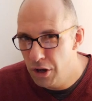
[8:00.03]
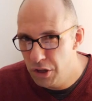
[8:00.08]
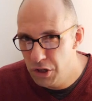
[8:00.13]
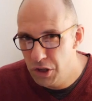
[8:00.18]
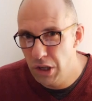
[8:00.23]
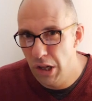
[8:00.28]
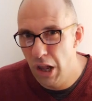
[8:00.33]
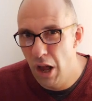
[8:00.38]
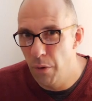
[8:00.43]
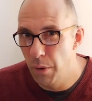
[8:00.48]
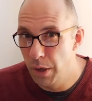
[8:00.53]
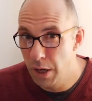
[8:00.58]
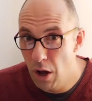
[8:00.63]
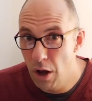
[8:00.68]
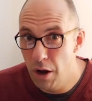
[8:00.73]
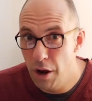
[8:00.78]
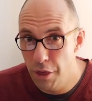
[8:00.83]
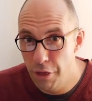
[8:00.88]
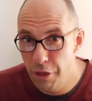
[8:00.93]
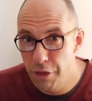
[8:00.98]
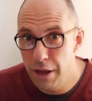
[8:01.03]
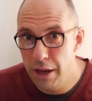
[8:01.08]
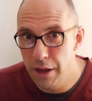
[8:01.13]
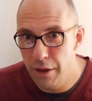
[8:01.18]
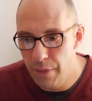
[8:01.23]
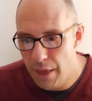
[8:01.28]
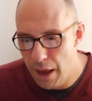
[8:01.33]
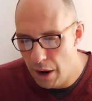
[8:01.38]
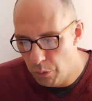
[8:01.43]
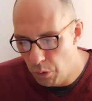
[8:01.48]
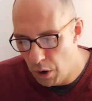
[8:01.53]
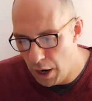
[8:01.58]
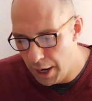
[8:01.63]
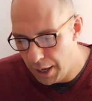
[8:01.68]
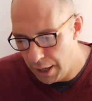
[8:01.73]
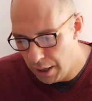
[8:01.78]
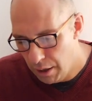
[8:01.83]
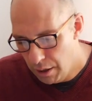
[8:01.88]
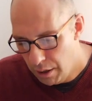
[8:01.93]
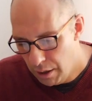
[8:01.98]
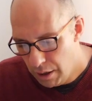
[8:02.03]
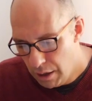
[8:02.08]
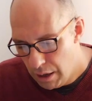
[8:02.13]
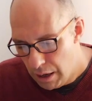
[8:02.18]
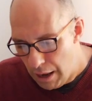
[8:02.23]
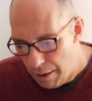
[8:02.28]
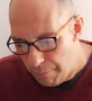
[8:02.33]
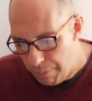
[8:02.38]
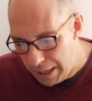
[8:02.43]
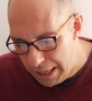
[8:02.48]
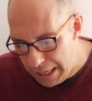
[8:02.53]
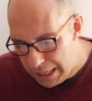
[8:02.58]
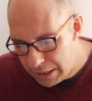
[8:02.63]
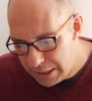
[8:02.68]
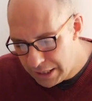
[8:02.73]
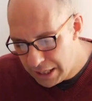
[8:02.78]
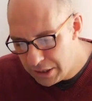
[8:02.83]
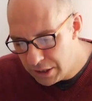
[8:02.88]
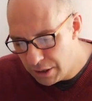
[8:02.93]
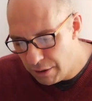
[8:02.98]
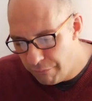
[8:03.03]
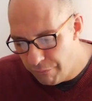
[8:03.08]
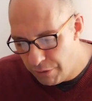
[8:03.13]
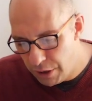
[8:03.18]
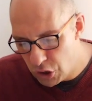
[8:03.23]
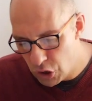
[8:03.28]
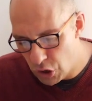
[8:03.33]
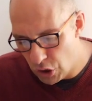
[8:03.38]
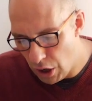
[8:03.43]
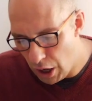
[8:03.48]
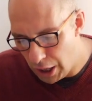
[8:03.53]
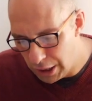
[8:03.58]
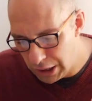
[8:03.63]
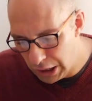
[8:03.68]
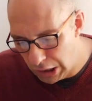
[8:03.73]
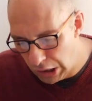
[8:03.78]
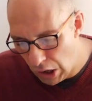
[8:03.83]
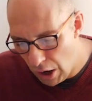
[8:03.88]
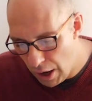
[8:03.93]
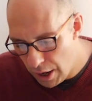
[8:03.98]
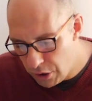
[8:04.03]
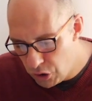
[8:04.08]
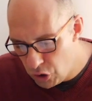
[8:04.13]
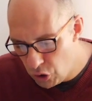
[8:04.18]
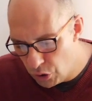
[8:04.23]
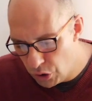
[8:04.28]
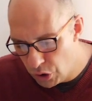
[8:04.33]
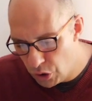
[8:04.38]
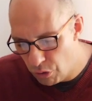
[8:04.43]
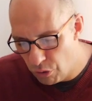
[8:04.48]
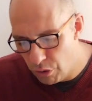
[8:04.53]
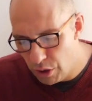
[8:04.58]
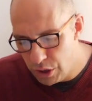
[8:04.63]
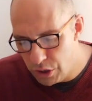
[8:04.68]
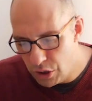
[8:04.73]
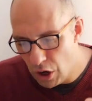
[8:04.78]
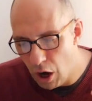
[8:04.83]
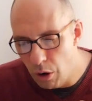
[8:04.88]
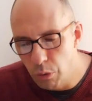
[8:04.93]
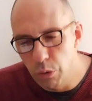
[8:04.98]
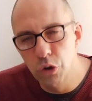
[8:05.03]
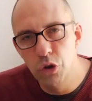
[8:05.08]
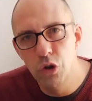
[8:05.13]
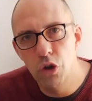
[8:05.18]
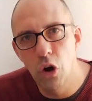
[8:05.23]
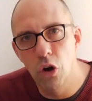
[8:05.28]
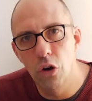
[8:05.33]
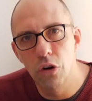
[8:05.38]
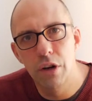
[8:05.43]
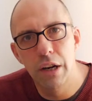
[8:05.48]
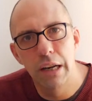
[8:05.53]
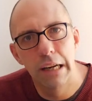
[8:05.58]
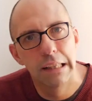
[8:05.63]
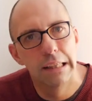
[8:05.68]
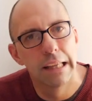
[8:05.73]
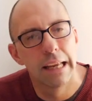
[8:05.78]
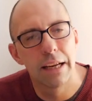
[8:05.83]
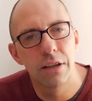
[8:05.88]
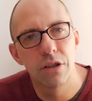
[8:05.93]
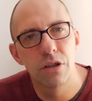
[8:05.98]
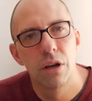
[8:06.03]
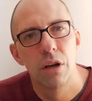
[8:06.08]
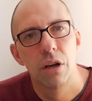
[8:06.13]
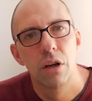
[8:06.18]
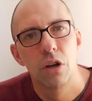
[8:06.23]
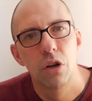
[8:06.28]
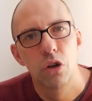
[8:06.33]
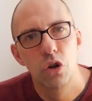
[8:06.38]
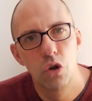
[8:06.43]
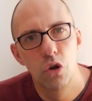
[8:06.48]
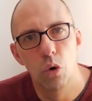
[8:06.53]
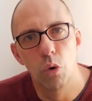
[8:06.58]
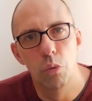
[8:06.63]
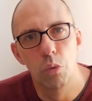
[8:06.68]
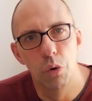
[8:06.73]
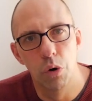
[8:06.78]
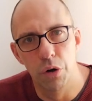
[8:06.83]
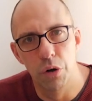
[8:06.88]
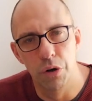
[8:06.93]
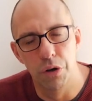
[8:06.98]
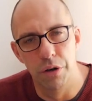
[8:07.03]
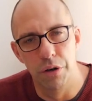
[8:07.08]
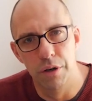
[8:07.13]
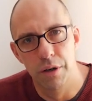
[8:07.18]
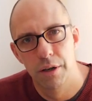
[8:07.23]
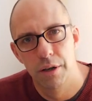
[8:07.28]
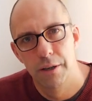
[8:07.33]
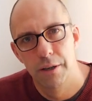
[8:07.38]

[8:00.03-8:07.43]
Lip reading: of slow and kind of thick in that way. But here's his conviction. I delight in your decrees. I will not neglect your word.